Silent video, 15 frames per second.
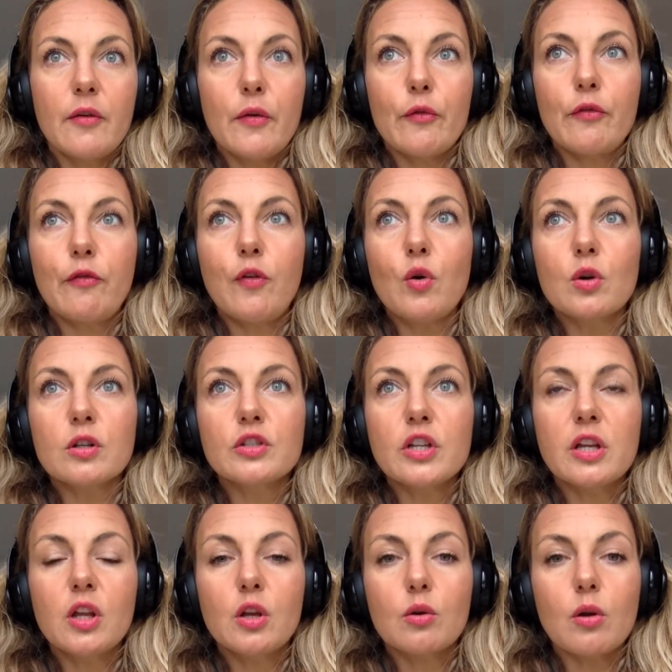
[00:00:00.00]

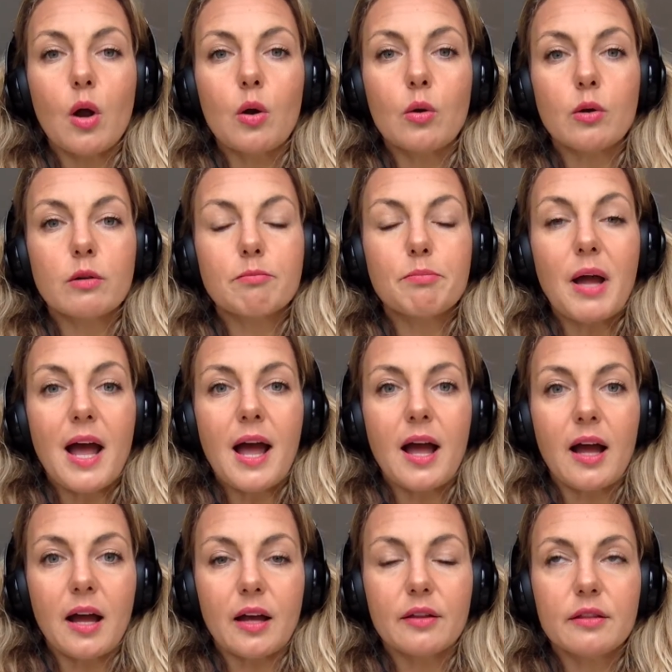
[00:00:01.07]
forging your own
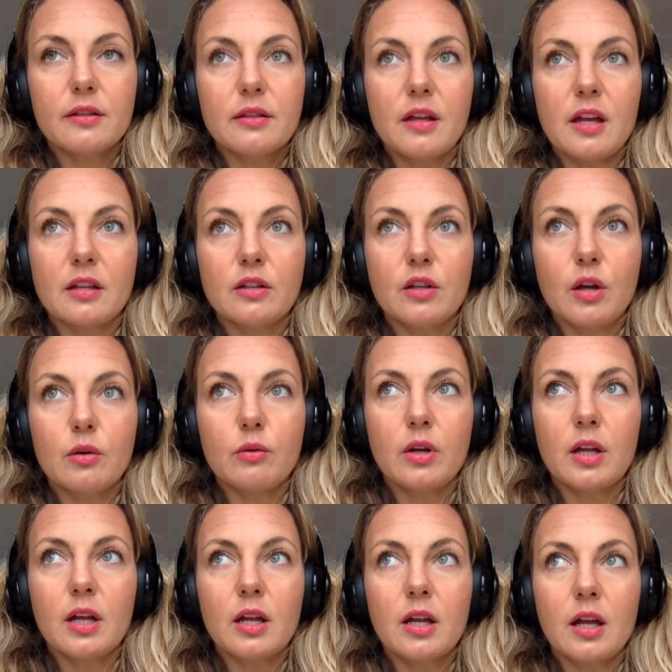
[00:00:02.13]
path and
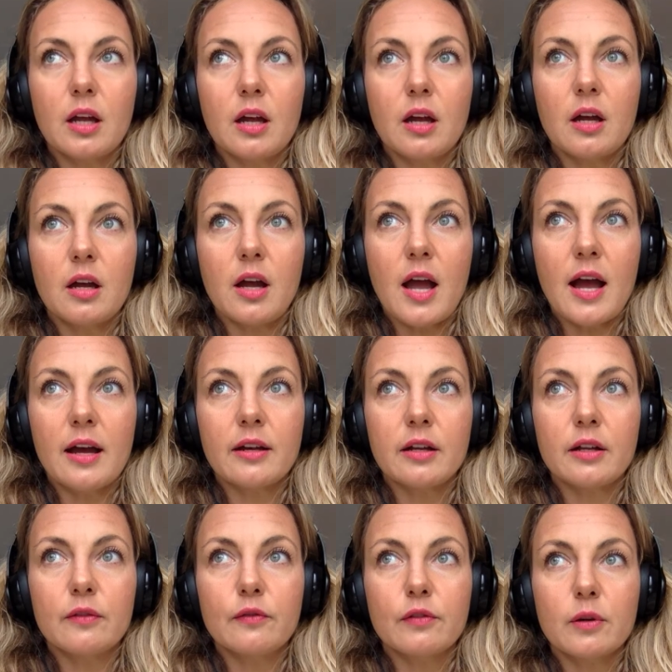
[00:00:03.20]
going at
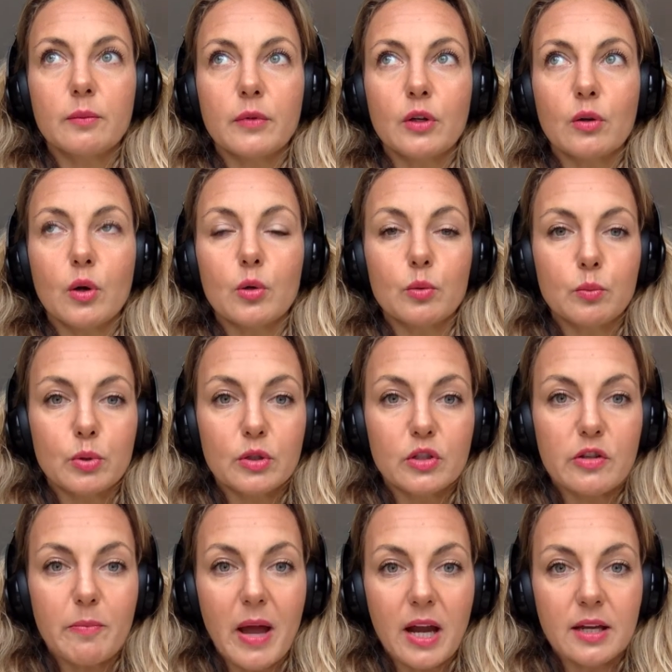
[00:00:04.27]
it from your own
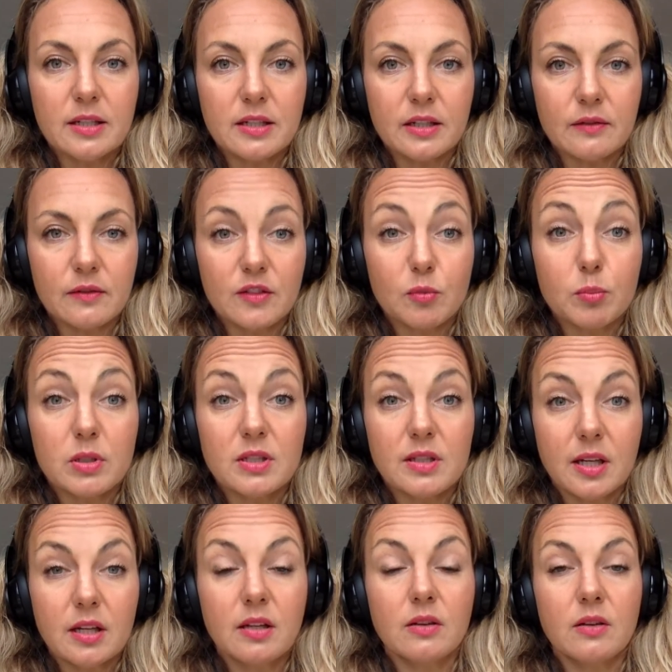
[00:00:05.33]
perspective is
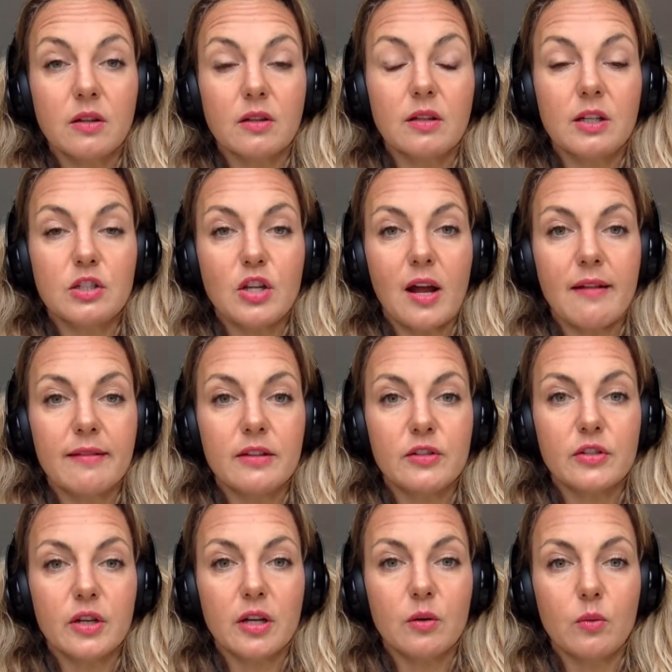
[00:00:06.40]
particularly
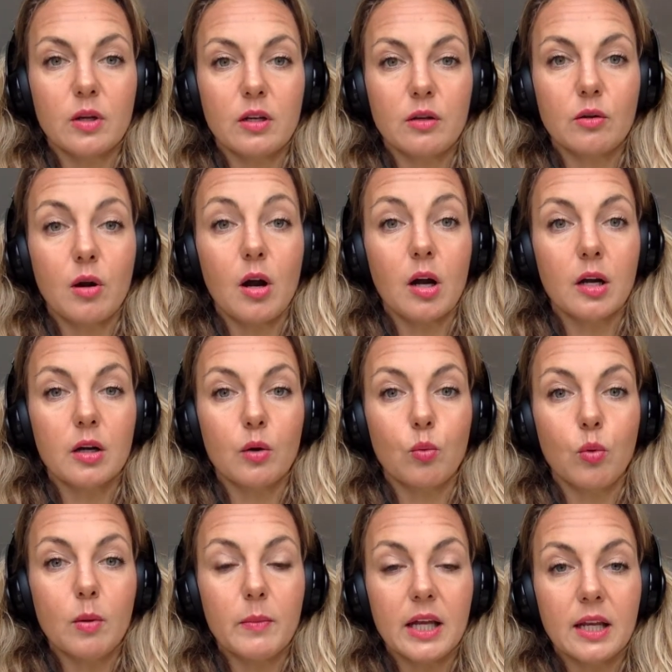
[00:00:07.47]
challenging when you are a
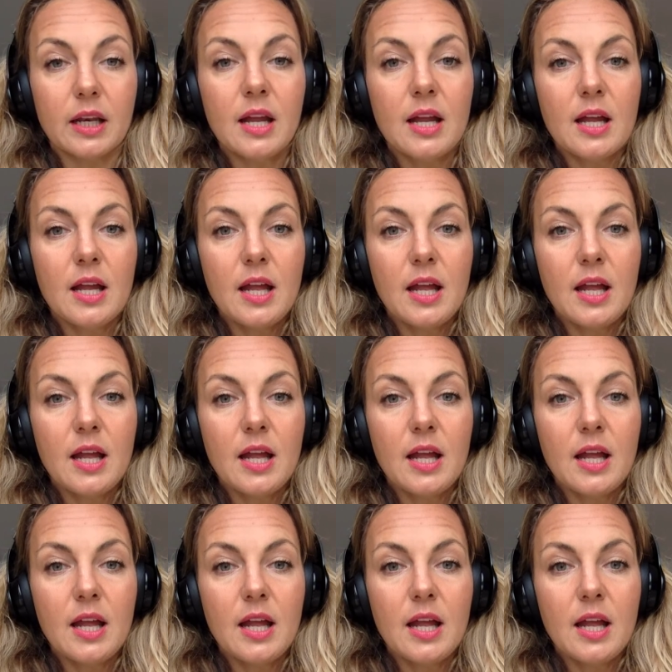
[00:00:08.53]
woman.